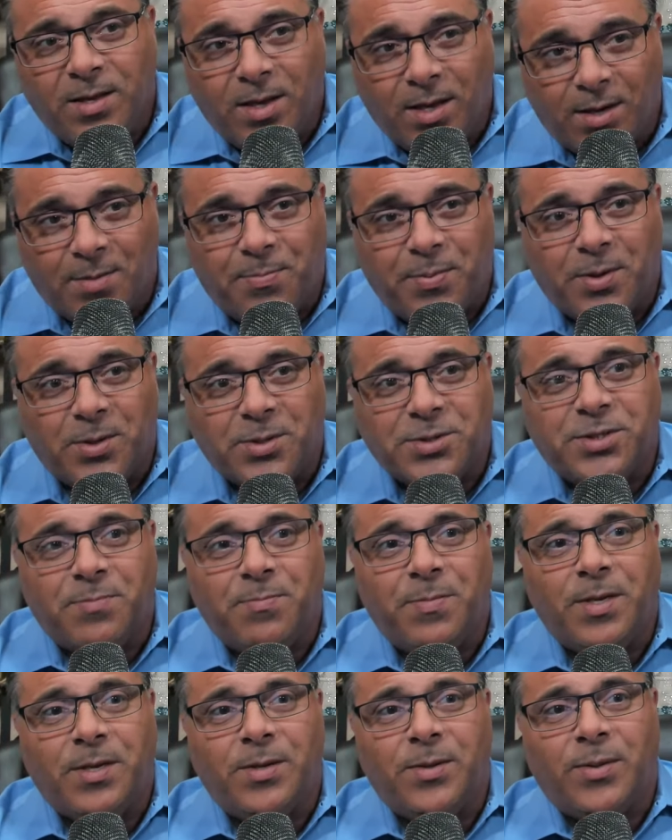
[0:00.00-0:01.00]
it appears to
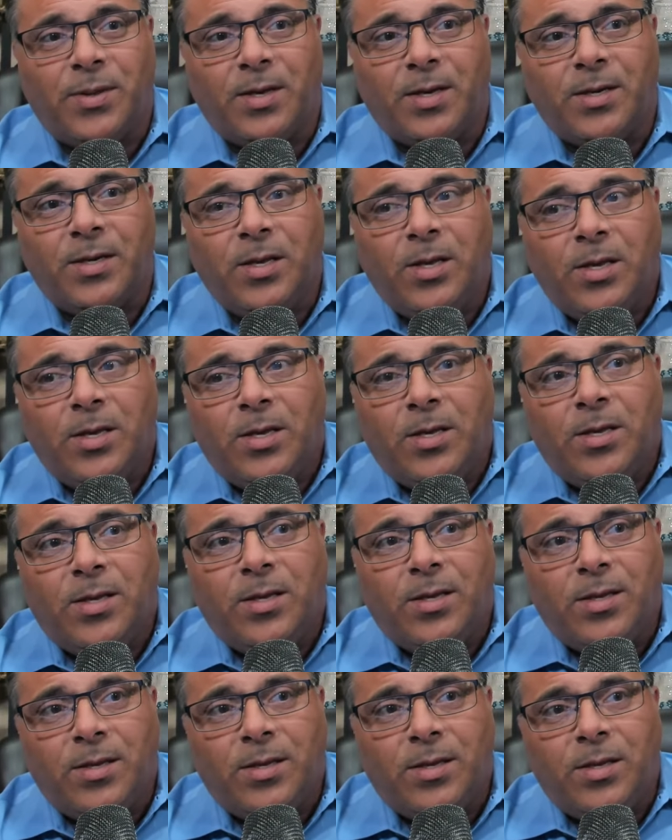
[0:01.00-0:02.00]
me that
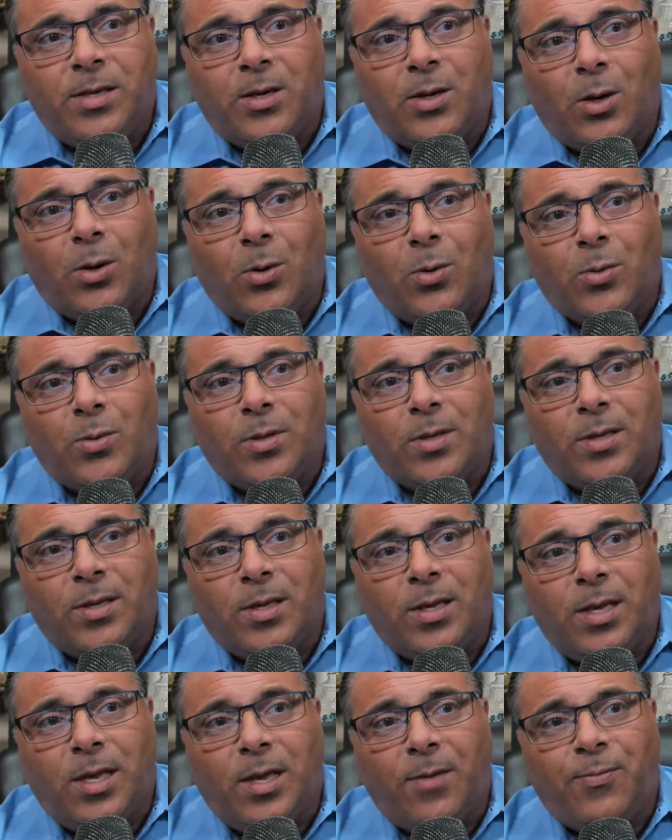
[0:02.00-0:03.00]
you know
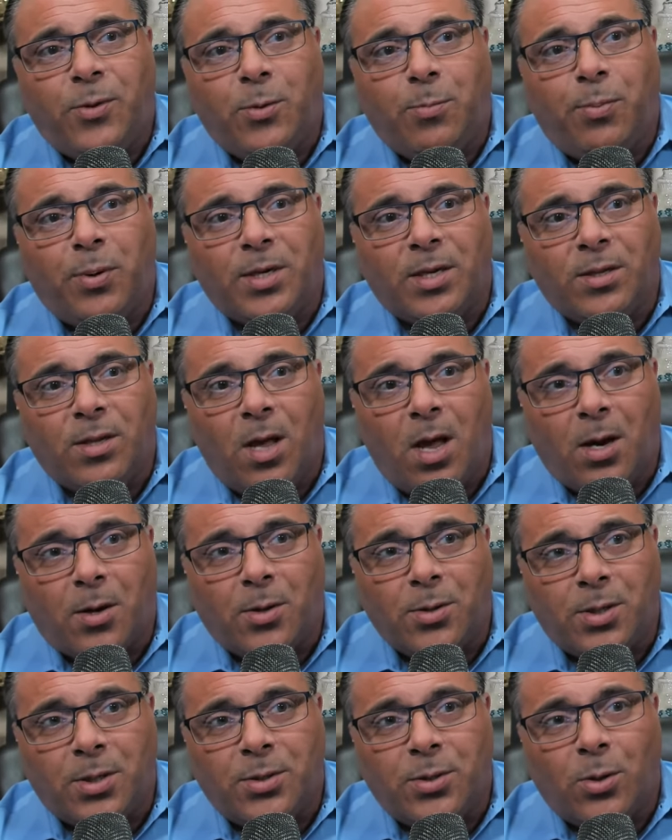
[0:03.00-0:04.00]
if you put a
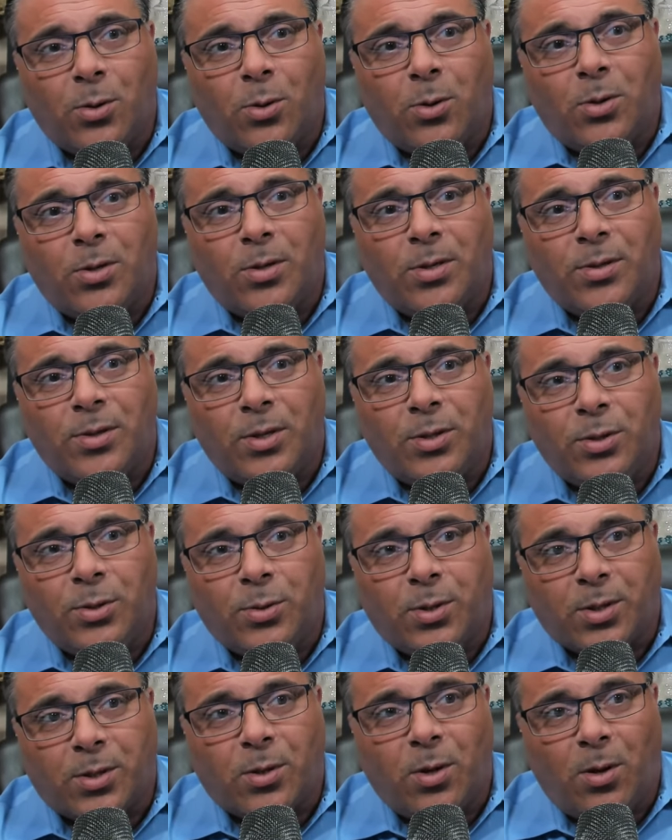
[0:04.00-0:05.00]
lock on a door, then you
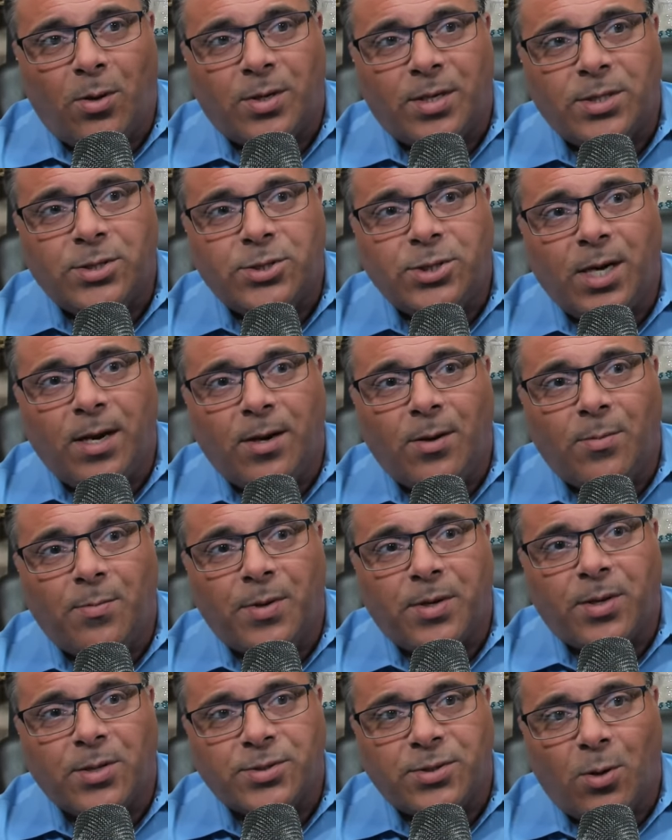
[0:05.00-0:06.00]
could call it a jail
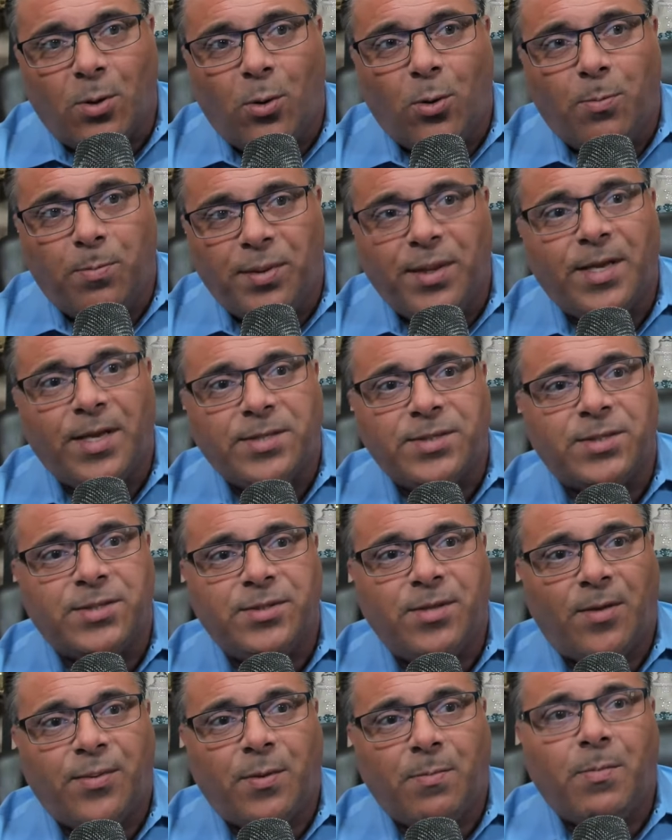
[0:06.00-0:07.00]
because the whole place is
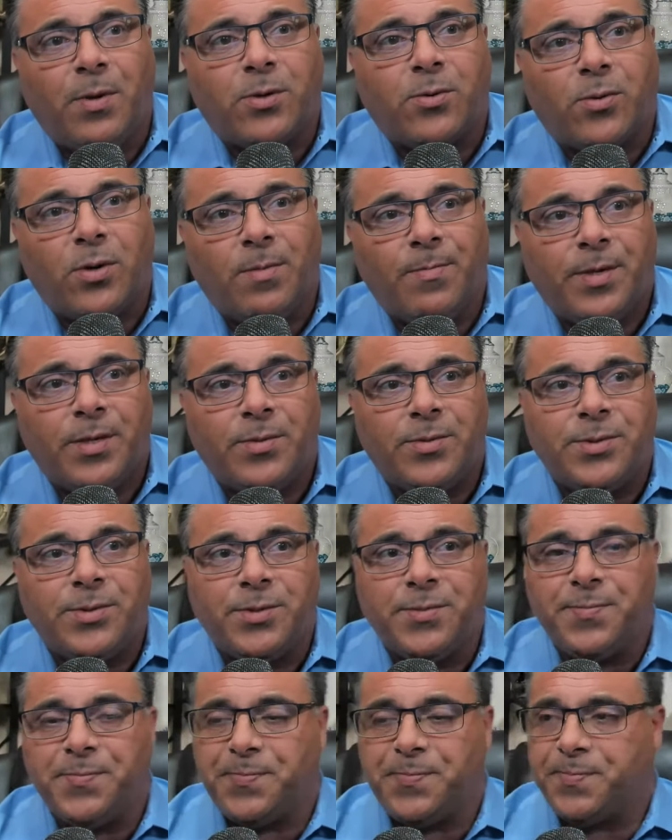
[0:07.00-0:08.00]
nothing but criminals.